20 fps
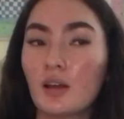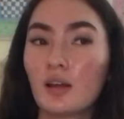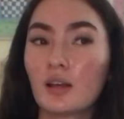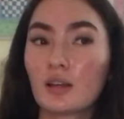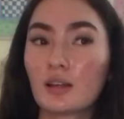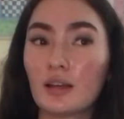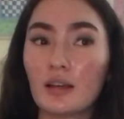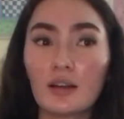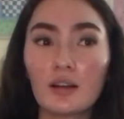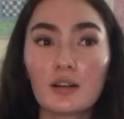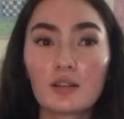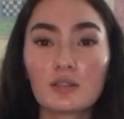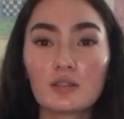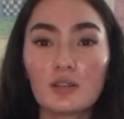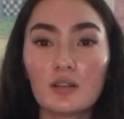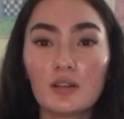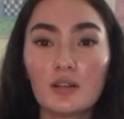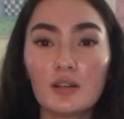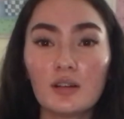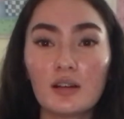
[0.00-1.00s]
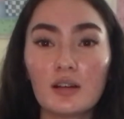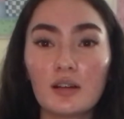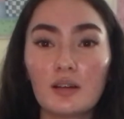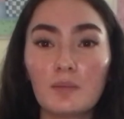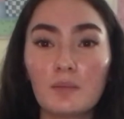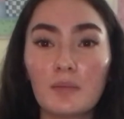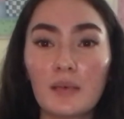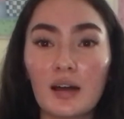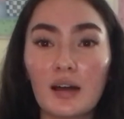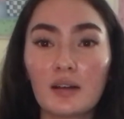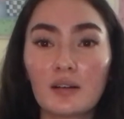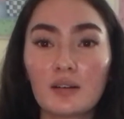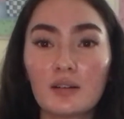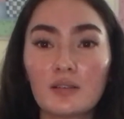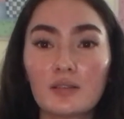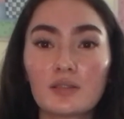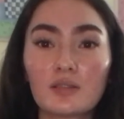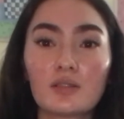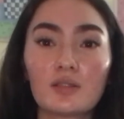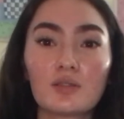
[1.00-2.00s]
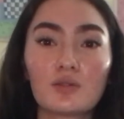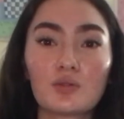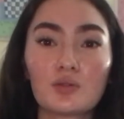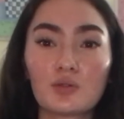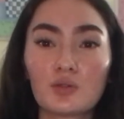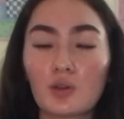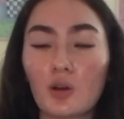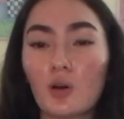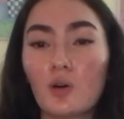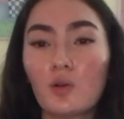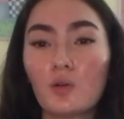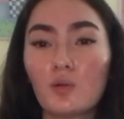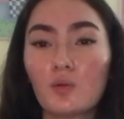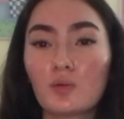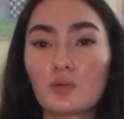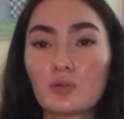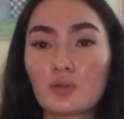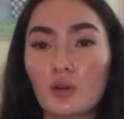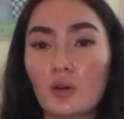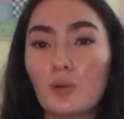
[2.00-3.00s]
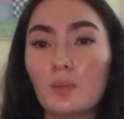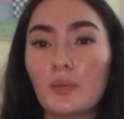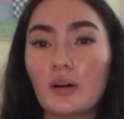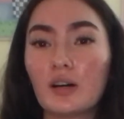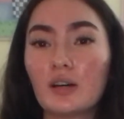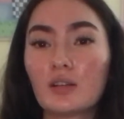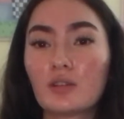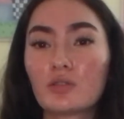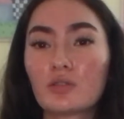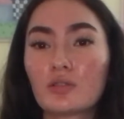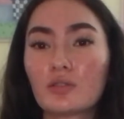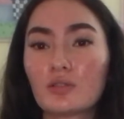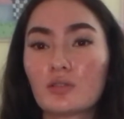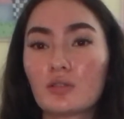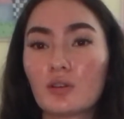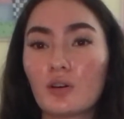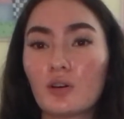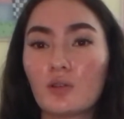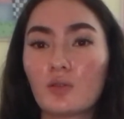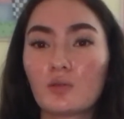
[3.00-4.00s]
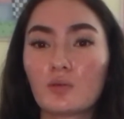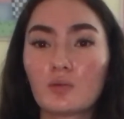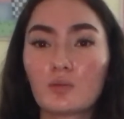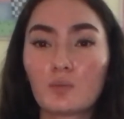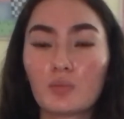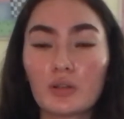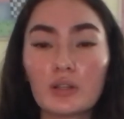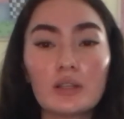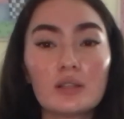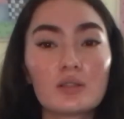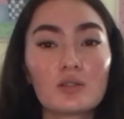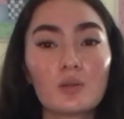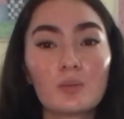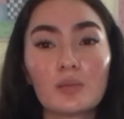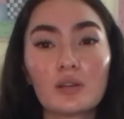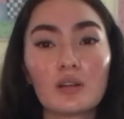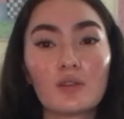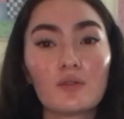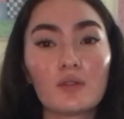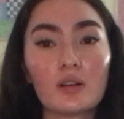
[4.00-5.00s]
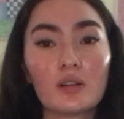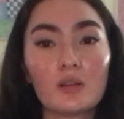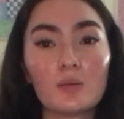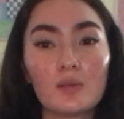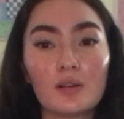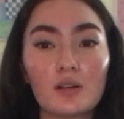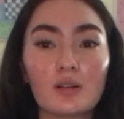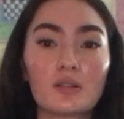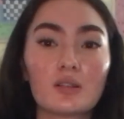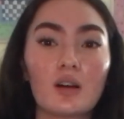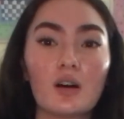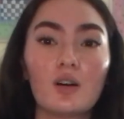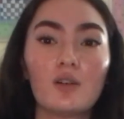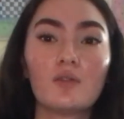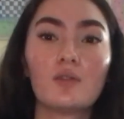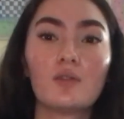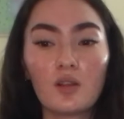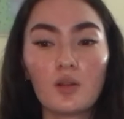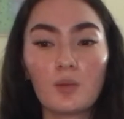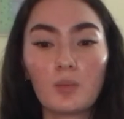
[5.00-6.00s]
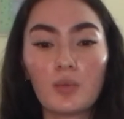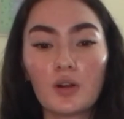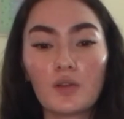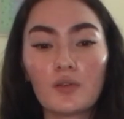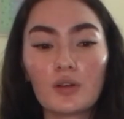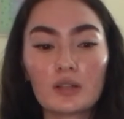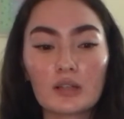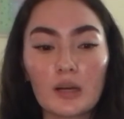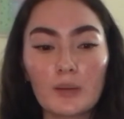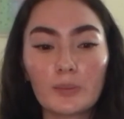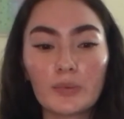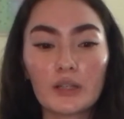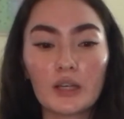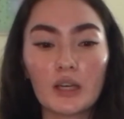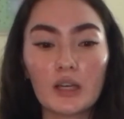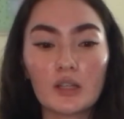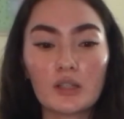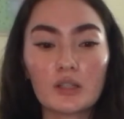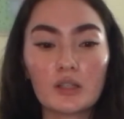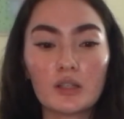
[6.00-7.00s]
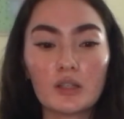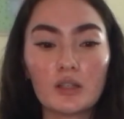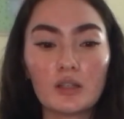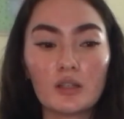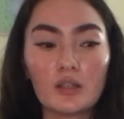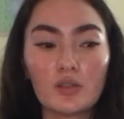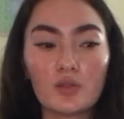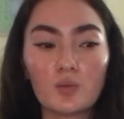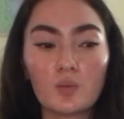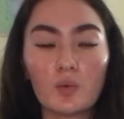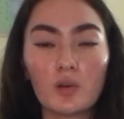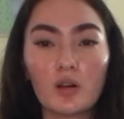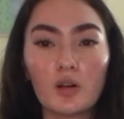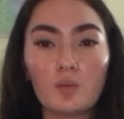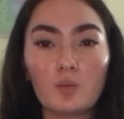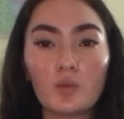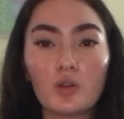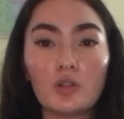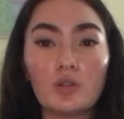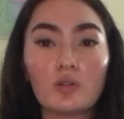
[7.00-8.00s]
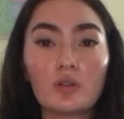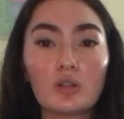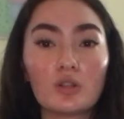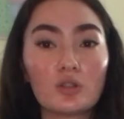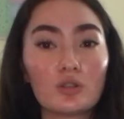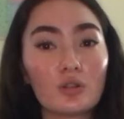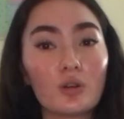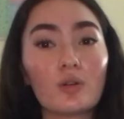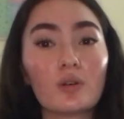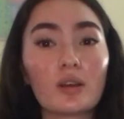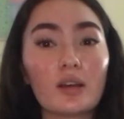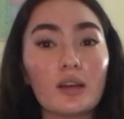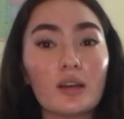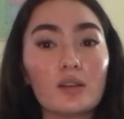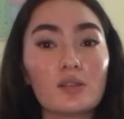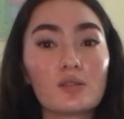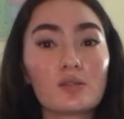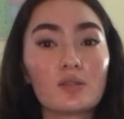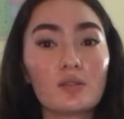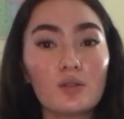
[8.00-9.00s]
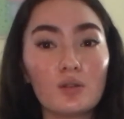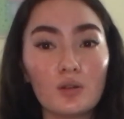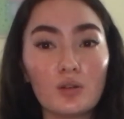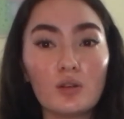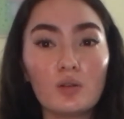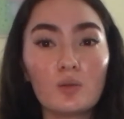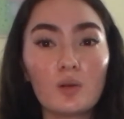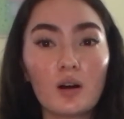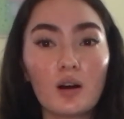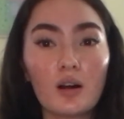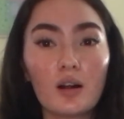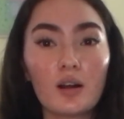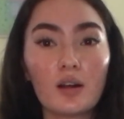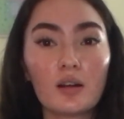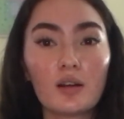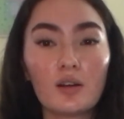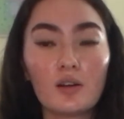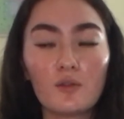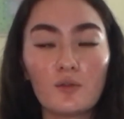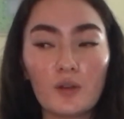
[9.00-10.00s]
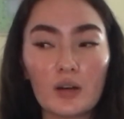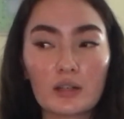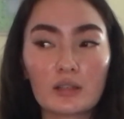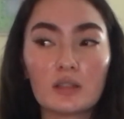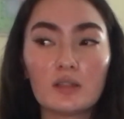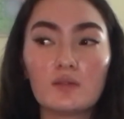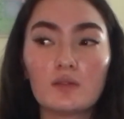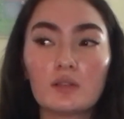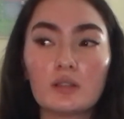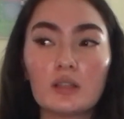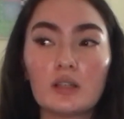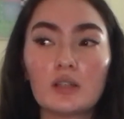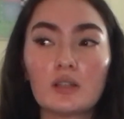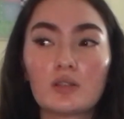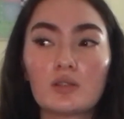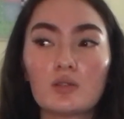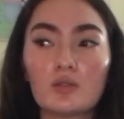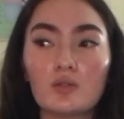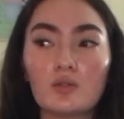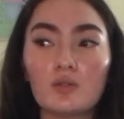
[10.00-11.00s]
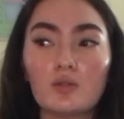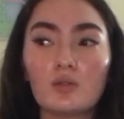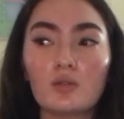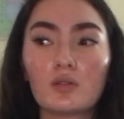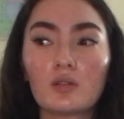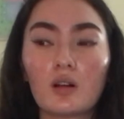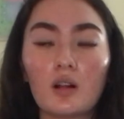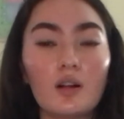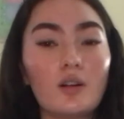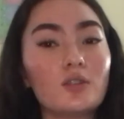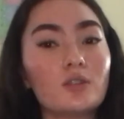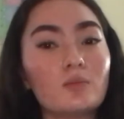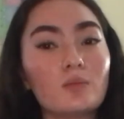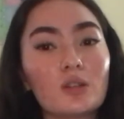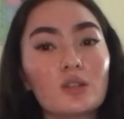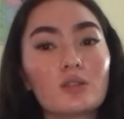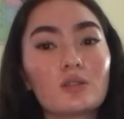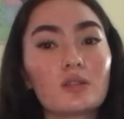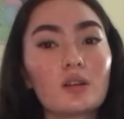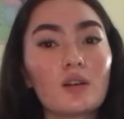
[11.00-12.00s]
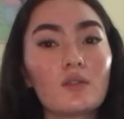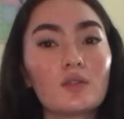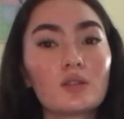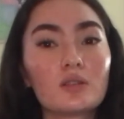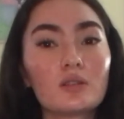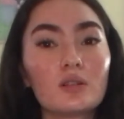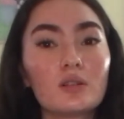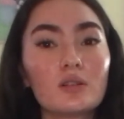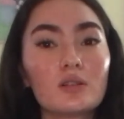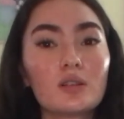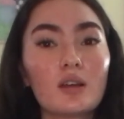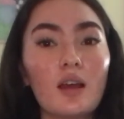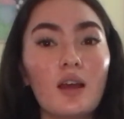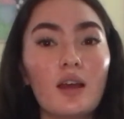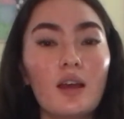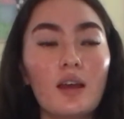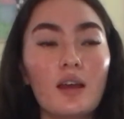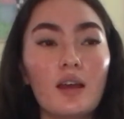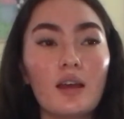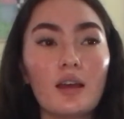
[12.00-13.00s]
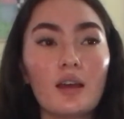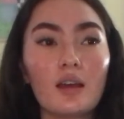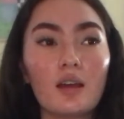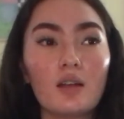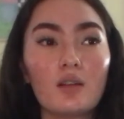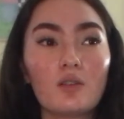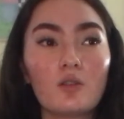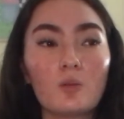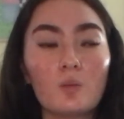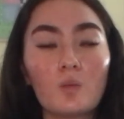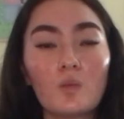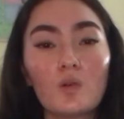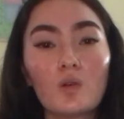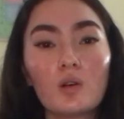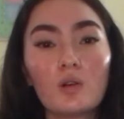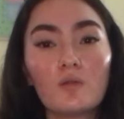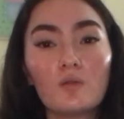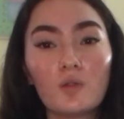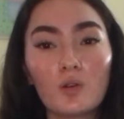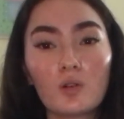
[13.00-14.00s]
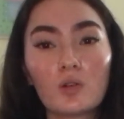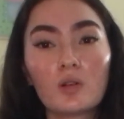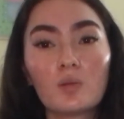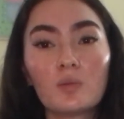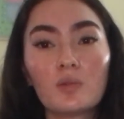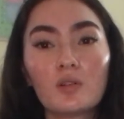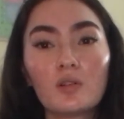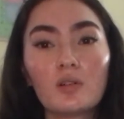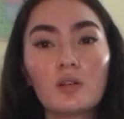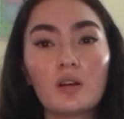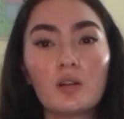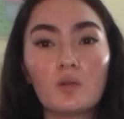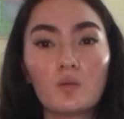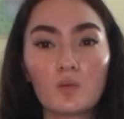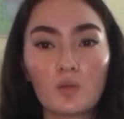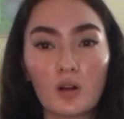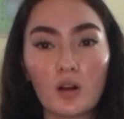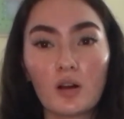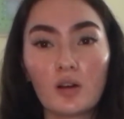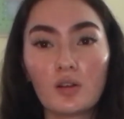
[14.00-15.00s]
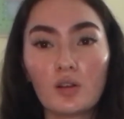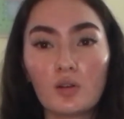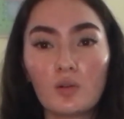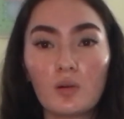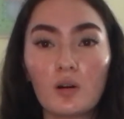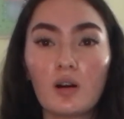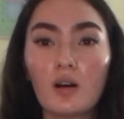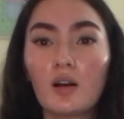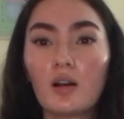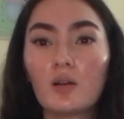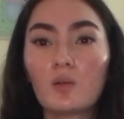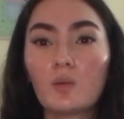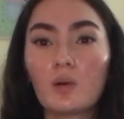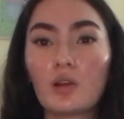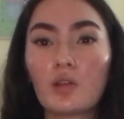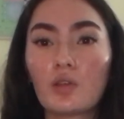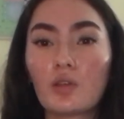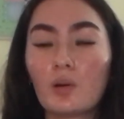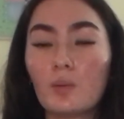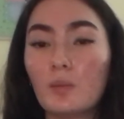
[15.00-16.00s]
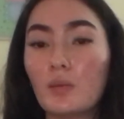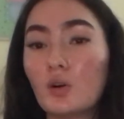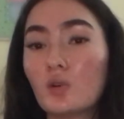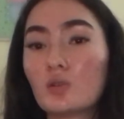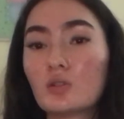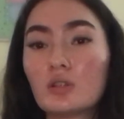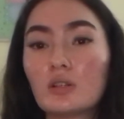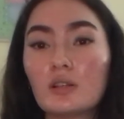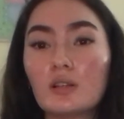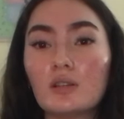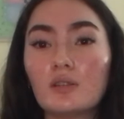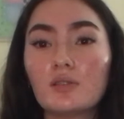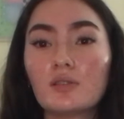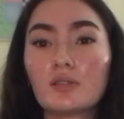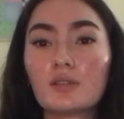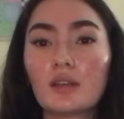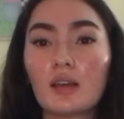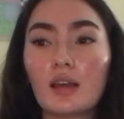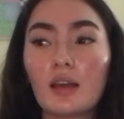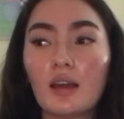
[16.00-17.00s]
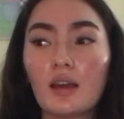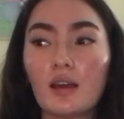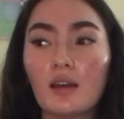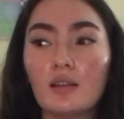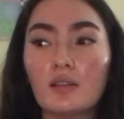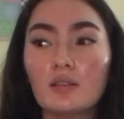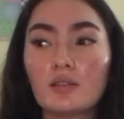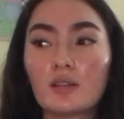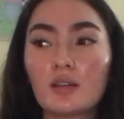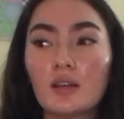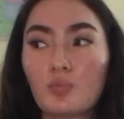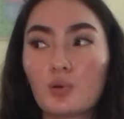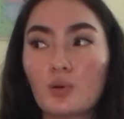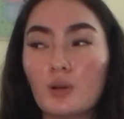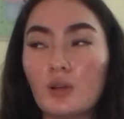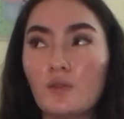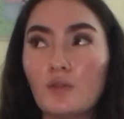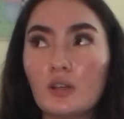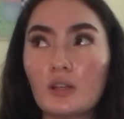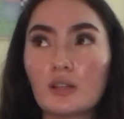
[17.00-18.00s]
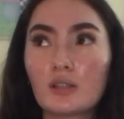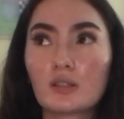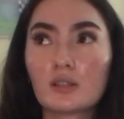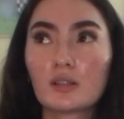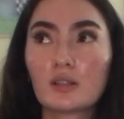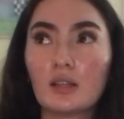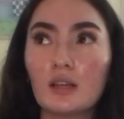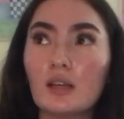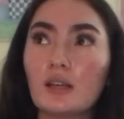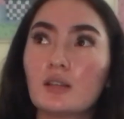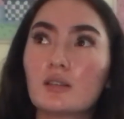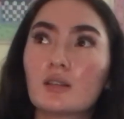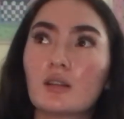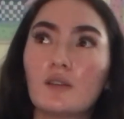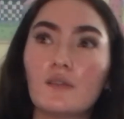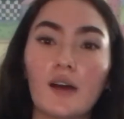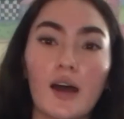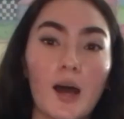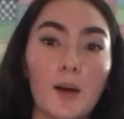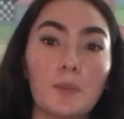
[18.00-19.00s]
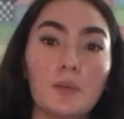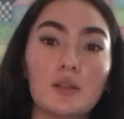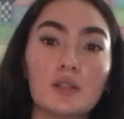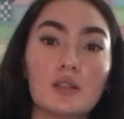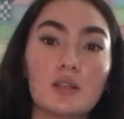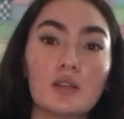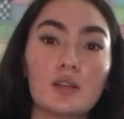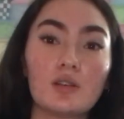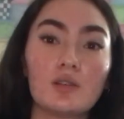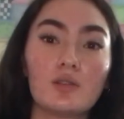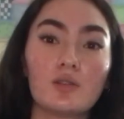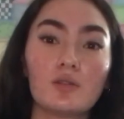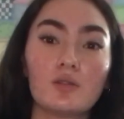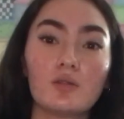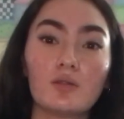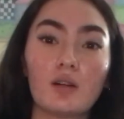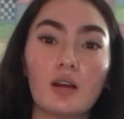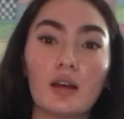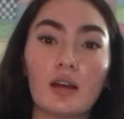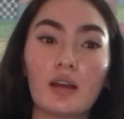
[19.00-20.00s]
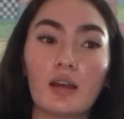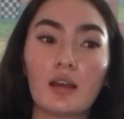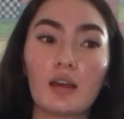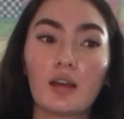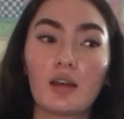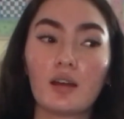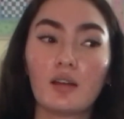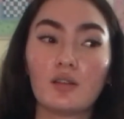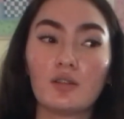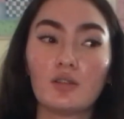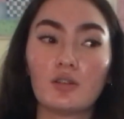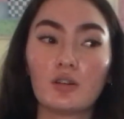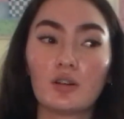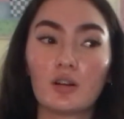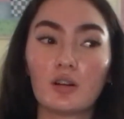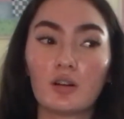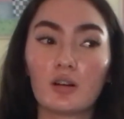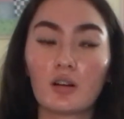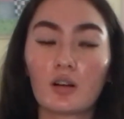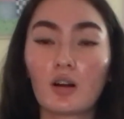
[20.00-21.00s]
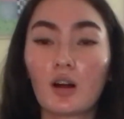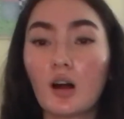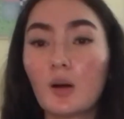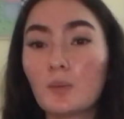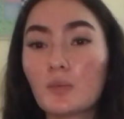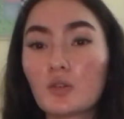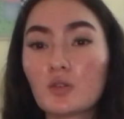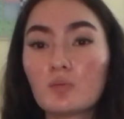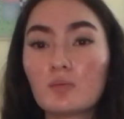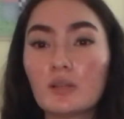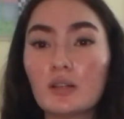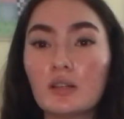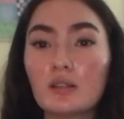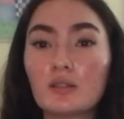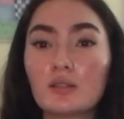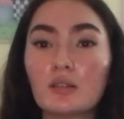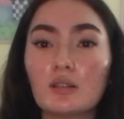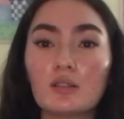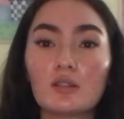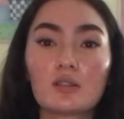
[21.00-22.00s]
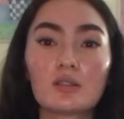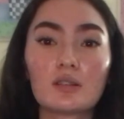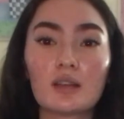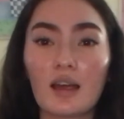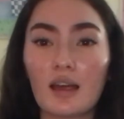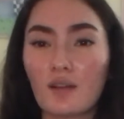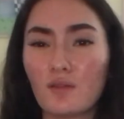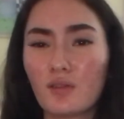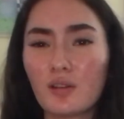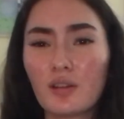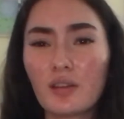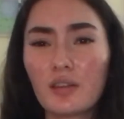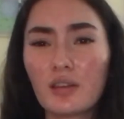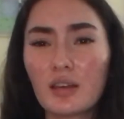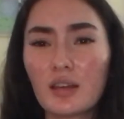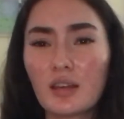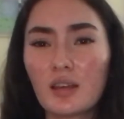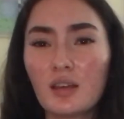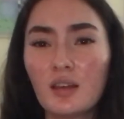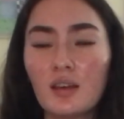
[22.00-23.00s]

Character matters so much, so please don't be afraid to be yourself. perfect application is one where you can showcase who you are effectively to college admissions officers, and the more vulnerable and raw you are with emotions and previous things that have happened to you and your accomplishments and just everything,